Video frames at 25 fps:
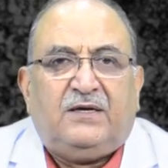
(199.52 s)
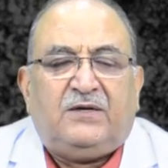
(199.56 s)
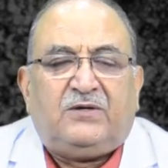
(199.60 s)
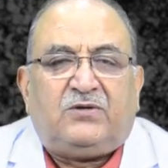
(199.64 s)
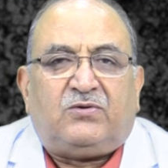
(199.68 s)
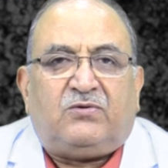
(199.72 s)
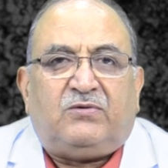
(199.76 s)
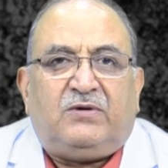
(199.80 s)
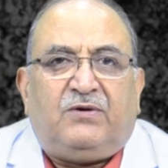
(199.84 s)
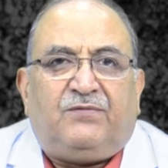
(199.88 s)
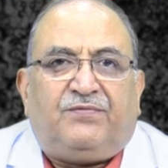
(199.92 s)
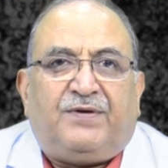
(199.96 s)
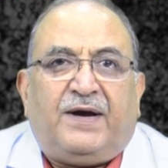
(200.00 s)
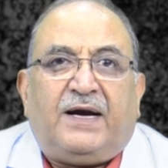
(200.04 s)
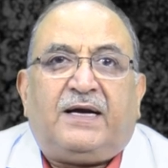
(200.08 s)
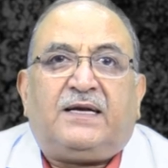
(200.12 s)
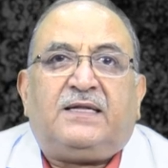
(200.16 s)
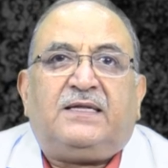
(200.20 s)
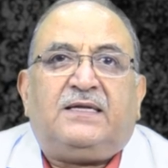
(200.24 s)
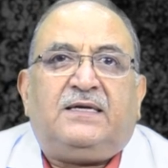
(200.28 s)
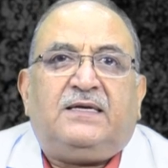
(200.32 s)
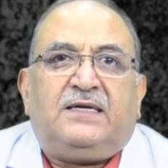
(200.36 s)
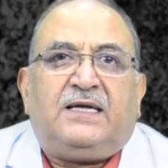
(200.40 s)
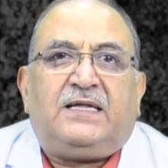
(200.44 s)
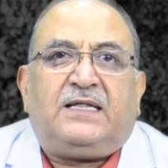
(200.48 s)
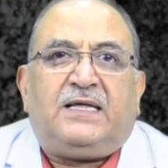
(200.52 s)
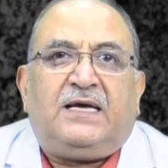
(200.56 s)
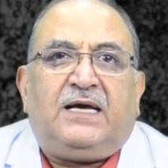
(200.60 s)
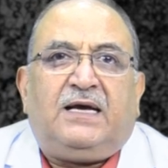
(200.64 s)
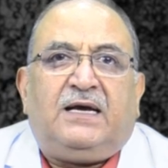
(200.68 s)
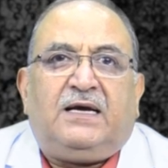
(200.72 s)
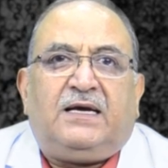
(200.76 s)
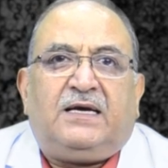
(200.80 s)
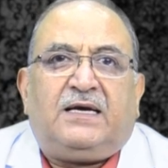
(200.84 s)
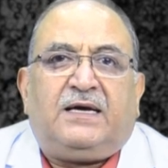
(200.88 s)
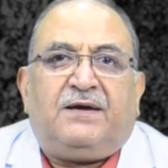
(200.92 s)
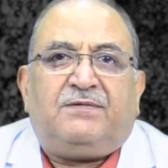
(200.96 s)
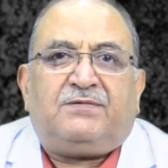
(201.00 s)
So in fact
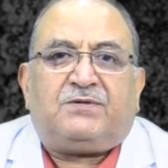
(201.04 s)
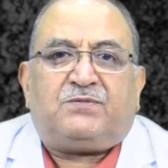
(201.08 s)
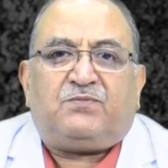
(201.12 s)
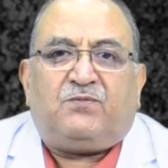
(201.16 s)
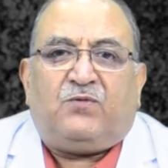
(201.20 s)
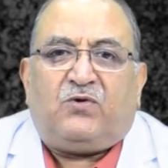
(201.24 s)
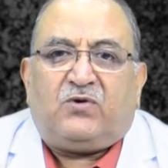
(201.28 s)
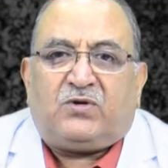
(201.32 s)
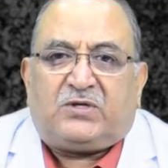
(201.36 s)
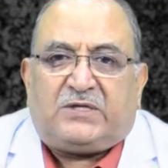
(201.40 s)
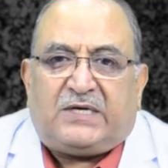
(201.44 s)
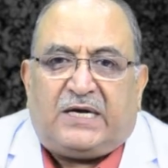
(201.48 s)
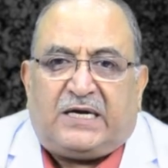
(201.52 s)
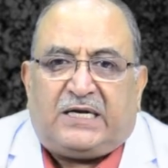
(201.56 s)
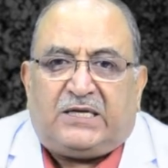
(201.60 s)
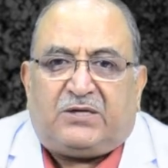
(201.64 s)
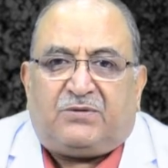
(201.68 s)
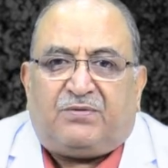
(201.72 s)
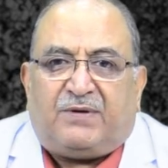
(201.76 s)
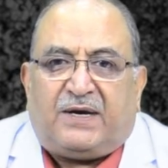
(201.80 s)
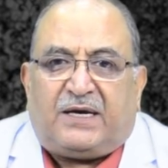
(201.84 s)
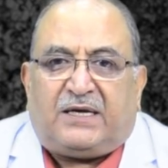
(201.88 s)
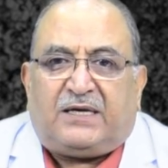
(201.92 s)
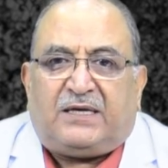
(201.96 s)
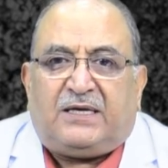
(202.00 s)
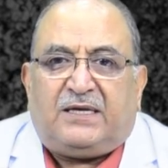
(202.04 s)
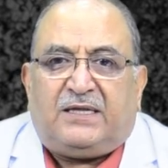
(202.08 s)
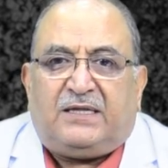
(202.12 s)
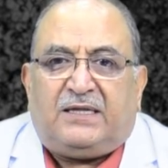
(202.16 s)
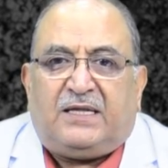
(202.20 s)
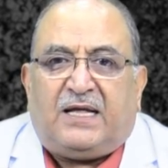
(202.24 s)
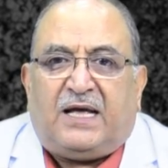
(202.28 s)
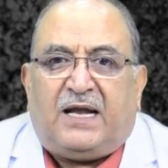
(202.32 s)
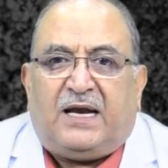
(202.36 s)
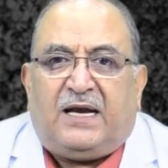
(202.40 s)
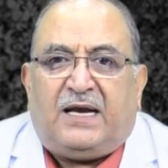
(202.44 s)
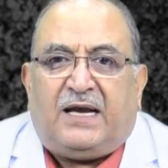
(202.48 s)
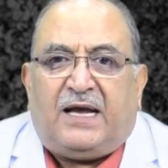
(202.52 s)
nothing gives more satisfaction
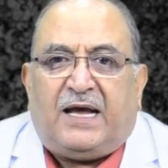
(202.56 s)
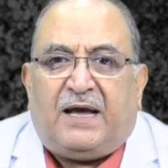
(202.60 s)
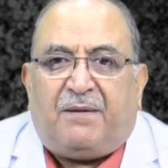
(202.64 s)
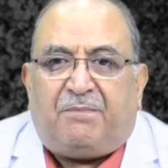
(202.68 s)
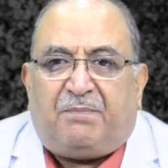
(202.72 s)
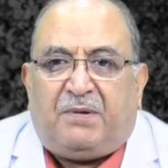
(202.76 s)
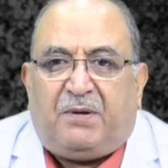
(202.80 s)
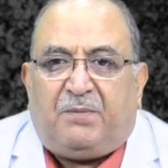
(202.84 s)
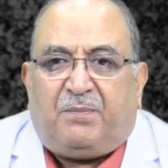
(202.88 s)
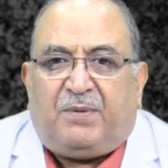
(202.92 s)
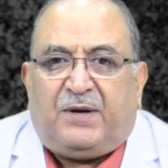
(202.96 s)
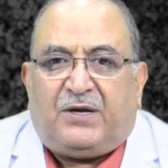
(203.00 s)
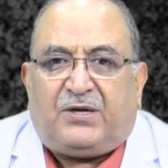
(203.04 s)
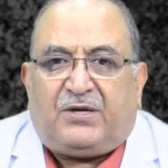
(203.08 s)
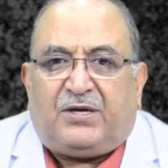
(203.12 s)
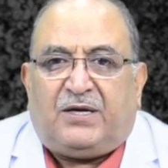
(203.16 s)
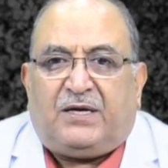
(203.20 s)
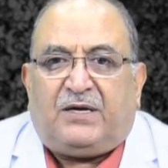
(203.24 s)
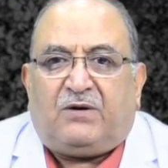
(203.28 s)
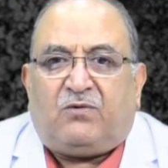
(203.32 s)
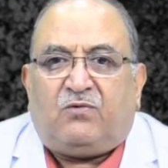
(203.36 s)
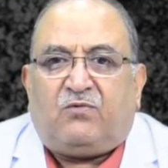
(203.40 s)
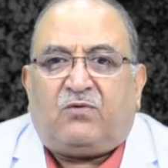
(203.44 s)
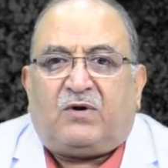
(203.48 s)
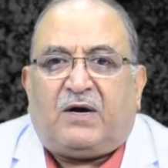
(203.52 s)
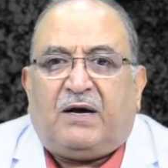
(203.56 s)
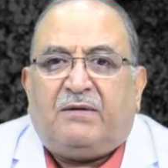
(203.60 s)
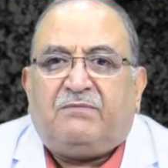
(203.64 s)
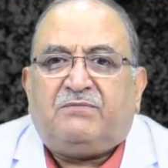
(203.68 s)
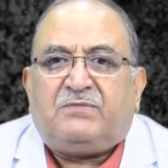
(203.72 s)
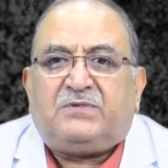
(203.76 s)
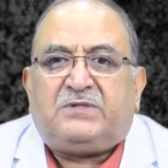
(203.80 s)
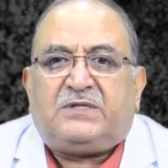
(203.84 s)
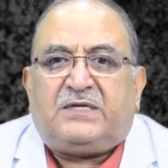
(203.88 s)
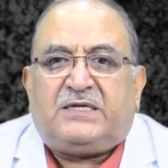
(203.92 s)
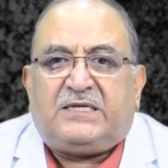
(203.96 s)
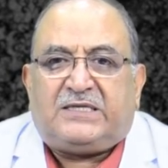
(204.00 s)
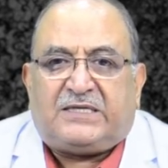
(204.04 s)
than a happy patient who
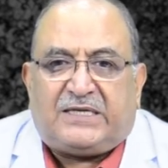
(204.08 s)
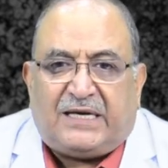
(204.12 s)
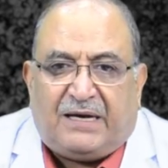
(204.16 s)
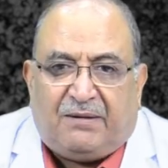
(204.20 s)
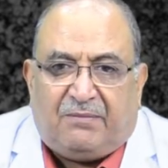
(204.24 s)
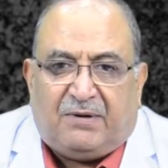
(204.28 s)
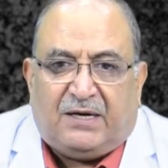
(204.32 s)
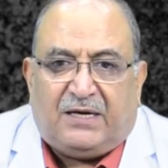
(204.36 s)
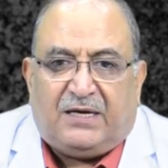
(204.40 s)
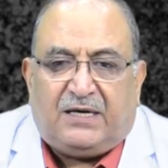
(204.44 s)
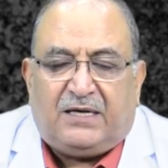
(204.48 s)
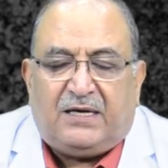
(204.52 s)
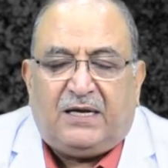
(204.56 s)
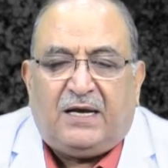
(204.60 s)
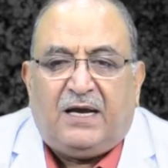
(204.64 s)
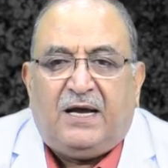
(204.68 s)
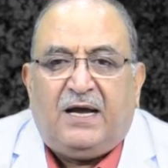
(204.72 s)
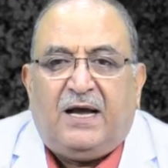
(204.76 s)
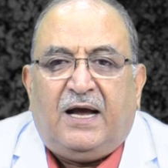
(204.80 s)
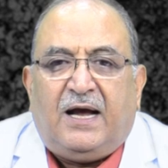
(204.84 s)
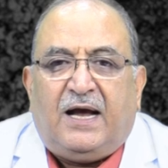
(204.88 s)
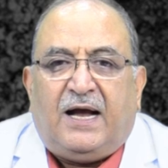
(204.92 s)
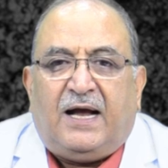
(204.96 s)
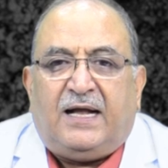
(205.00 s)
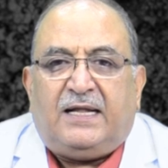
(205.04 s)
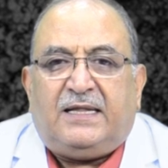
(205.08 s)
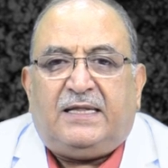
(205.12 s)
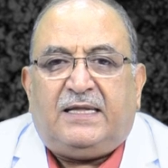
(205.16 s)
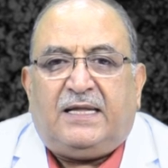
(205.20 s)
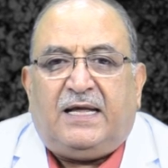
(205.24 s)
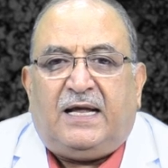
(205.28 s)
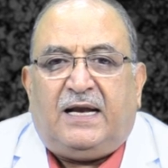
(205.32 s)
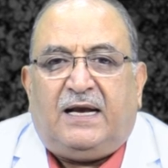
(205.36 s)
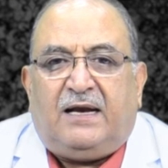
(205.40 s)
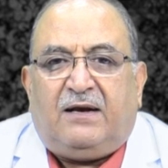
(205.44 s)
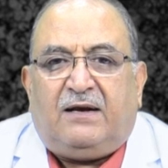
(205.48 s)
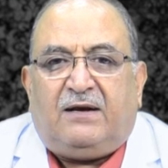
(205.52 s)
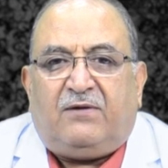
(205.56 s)
comes disabled and
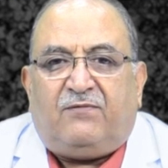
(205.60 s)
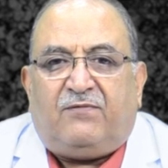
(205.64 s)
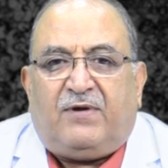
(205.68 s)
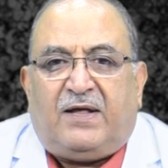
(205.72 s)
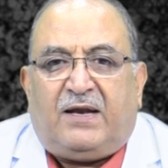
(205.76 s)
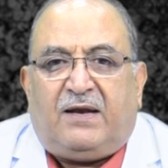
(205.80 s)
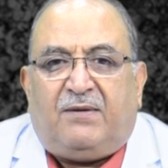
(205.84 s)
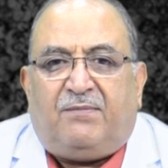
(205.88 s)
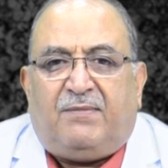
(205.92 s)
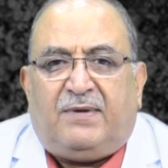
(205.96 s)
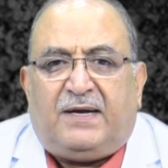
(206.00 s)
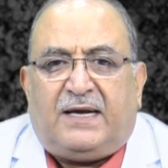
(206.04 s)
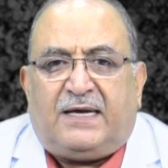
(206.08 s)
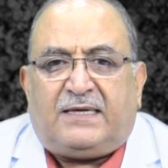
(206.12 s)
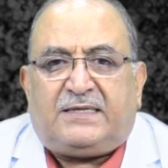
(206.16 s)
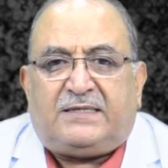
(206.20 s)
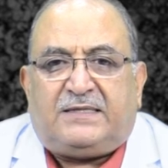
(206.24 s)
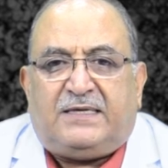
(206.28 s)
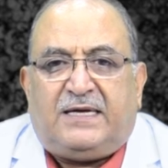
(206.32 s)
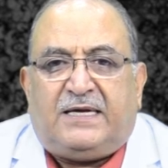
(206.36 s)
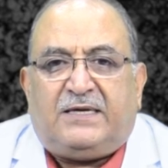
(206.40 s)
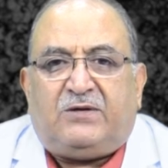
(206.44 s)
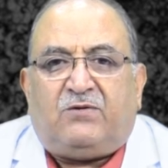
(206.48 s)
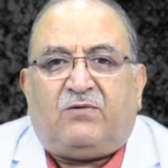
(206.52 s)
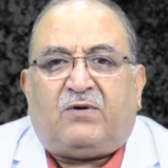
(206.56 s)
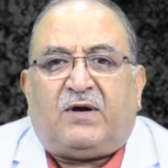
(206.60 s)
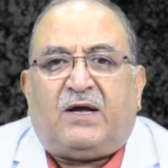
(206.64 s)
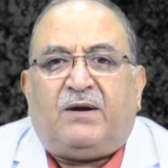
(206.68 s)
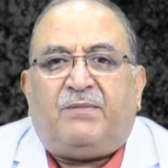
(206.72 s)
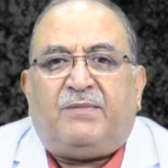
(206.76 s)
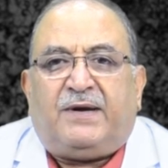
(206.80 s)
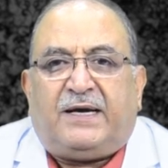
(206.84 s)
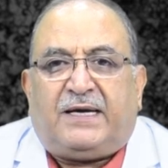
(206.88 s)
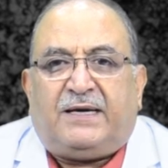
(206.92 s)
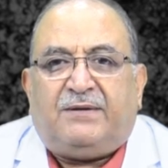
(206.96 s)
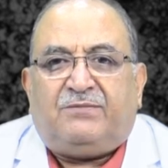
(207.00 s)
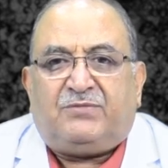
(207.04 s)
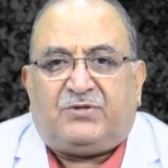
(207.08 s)
then very next day you can
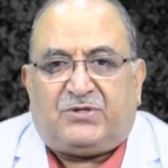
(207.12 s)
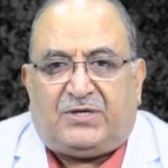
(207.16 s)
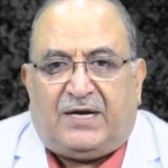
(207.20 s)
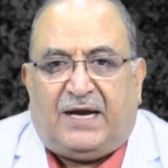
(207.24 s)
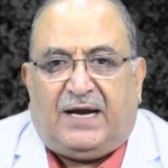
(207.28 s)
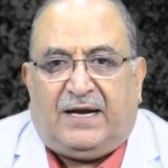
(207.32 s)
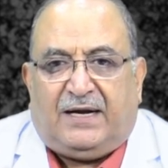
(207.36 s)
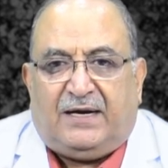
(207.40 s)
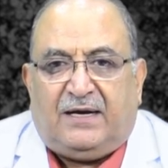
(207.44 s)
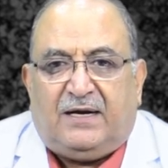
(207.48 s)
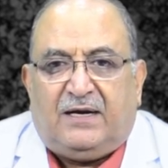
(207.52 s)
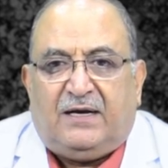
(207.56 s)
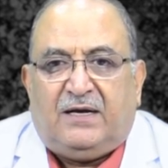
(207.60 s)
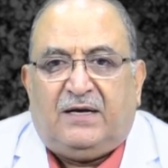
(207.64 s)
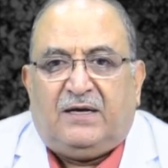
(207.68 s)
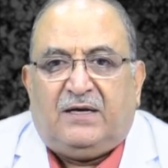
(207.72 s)
make him stand.